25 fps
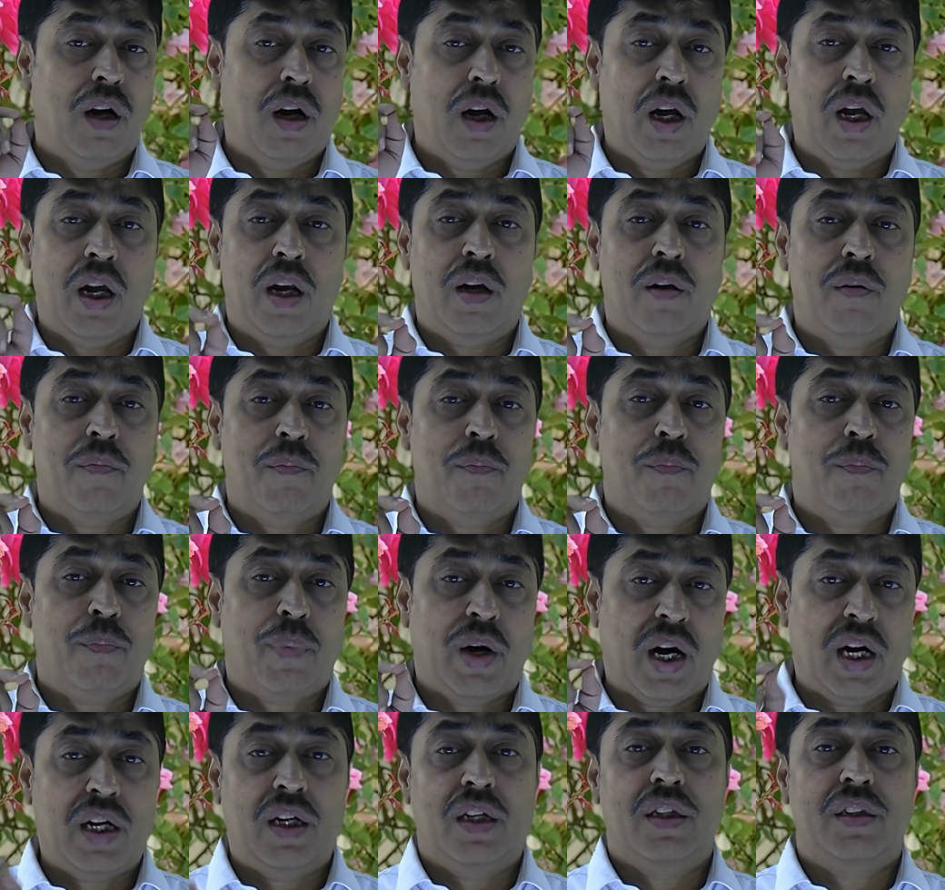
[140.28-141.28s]
and
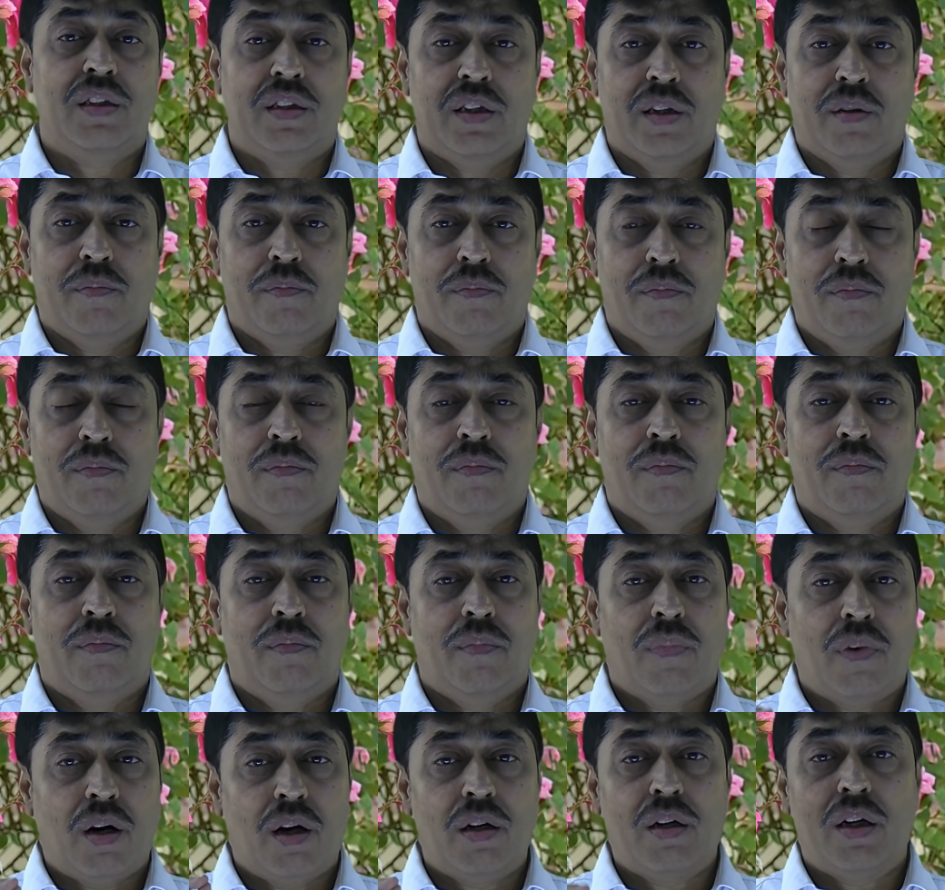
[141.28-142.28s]
practice them
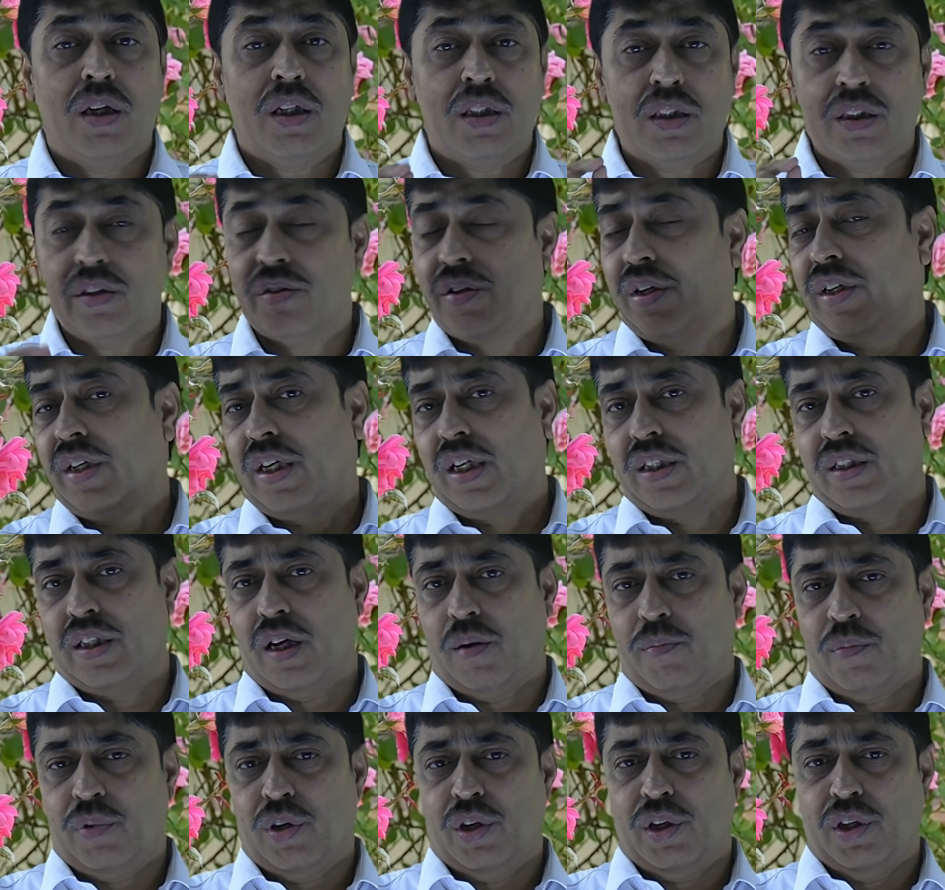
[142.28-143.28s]
under strict
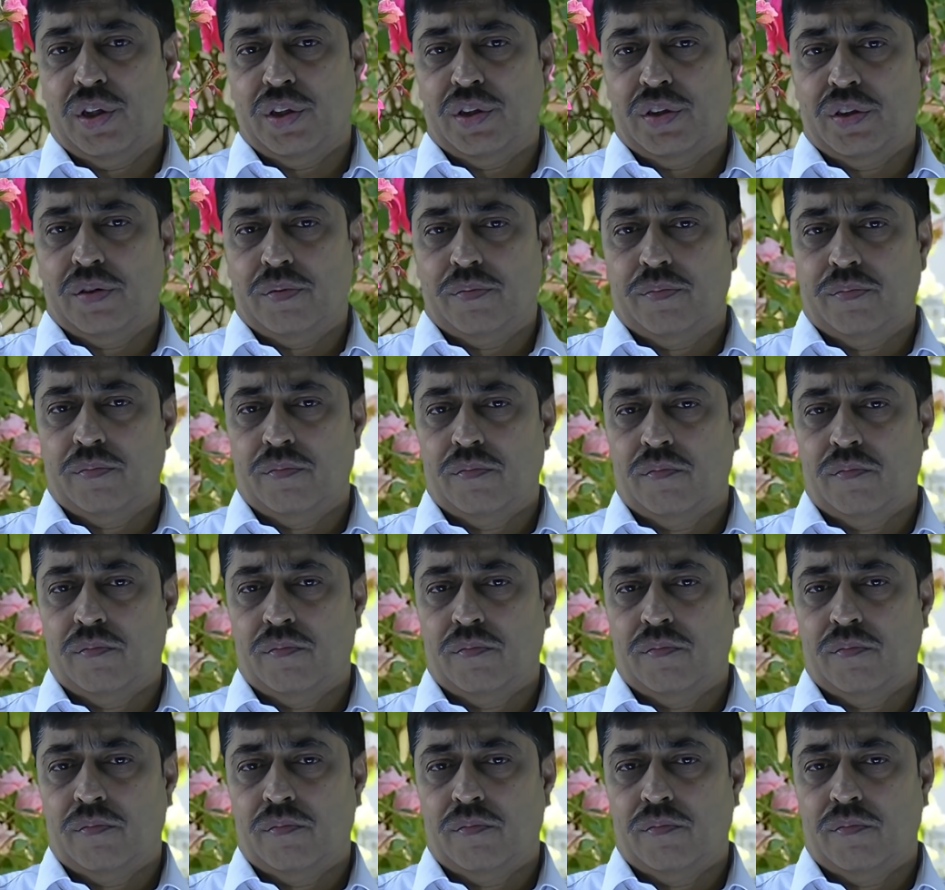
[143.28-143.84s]
exam condition.